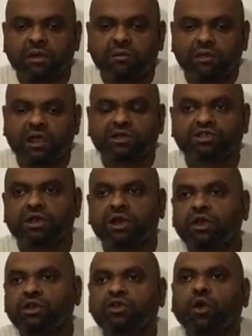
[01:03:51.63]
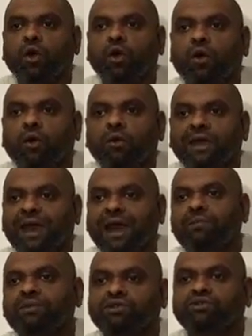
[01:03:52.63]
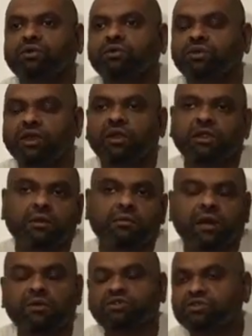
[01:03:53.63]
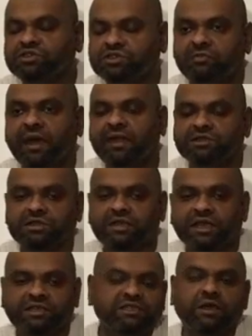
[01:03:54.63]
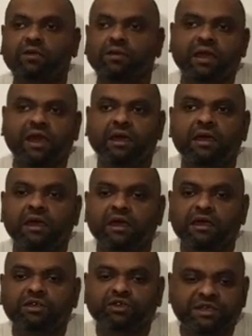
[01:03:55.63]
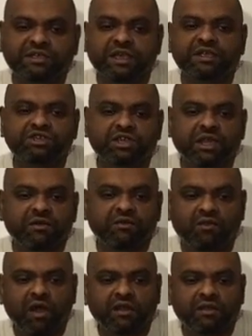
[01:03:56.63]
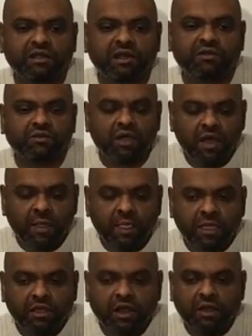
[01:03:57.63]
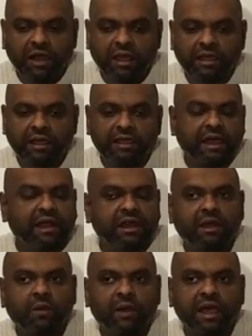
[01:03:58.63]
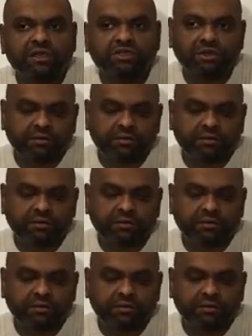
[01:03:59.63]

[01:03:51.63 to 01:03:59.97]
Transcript: Plus your capital, the amount you spent is still there. So essentially, rather than like getting a wage,